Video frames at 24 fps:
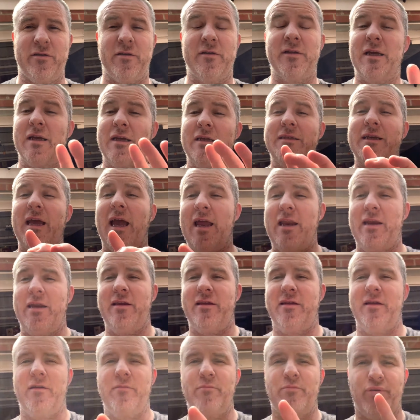That is
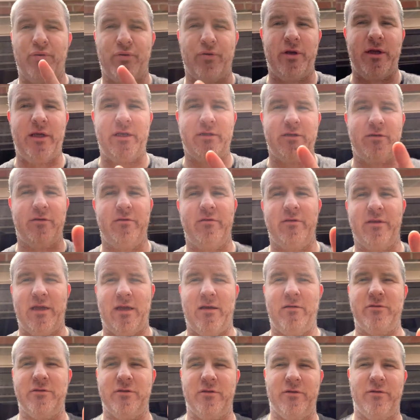anything
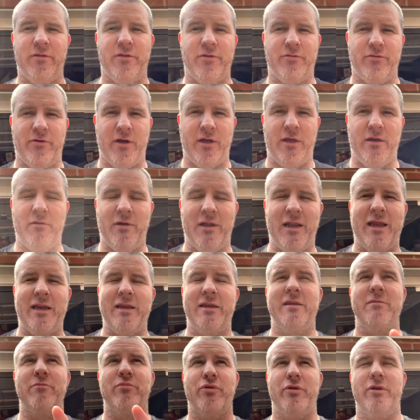pre-2003, well,
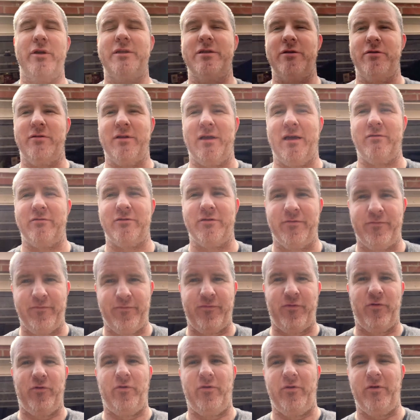anything
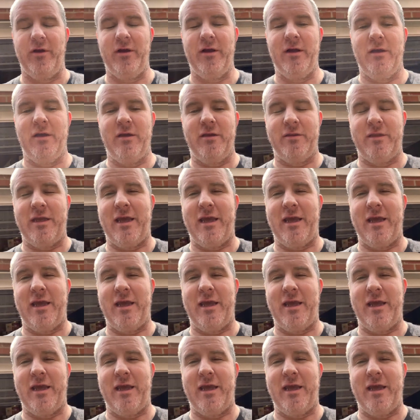pre-2004. The